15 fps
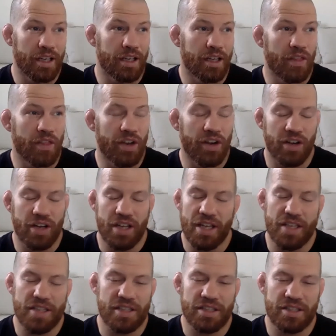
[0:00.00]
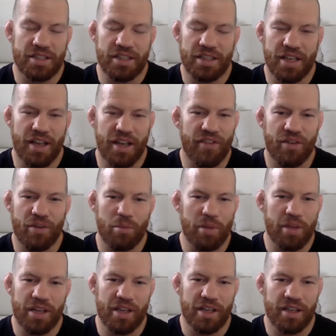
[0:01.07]
There is. It's never
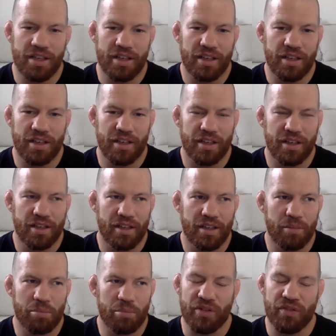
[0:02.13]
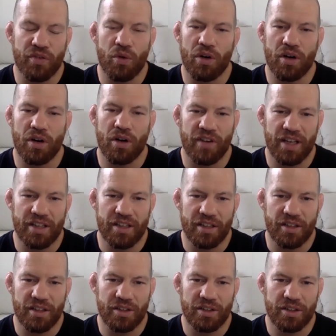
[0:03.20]
been before a fight,
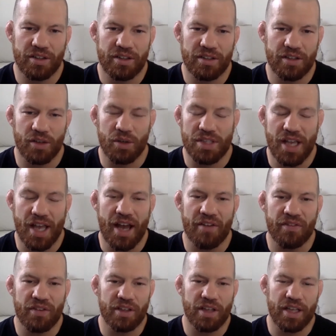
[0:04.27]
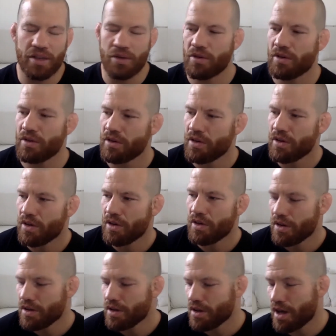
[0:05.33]
though. It's always after. Like,
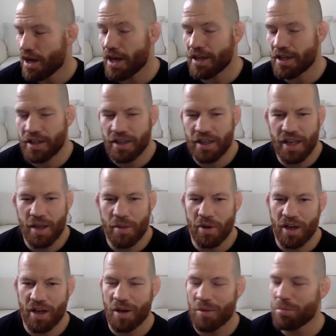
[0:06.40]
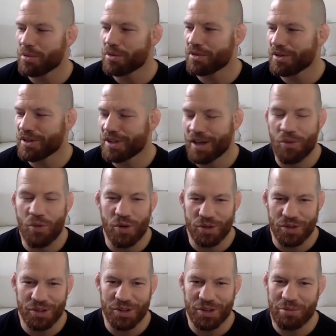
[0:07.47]
I can name a couple, and I
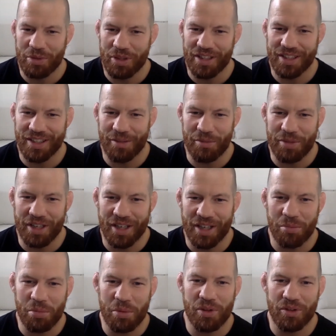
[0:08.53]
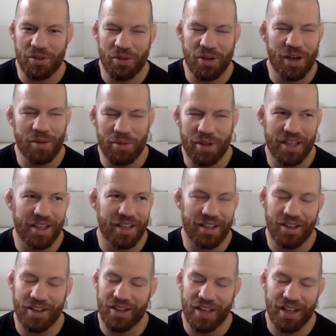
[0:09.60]
won't do it. But I mean, a couple where I'm like,
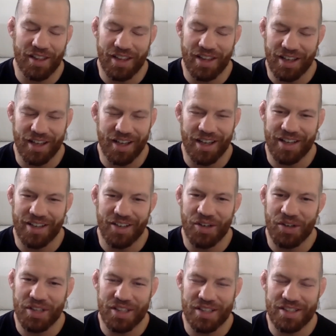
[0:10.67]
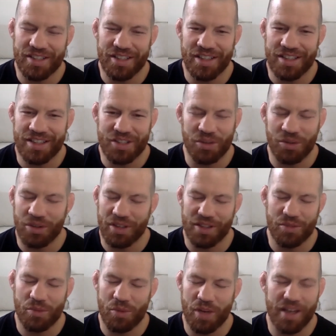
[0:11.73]
oh yeah, that guy. I know his scoring
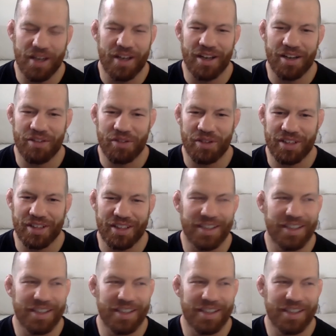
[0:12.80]
is way off. Like,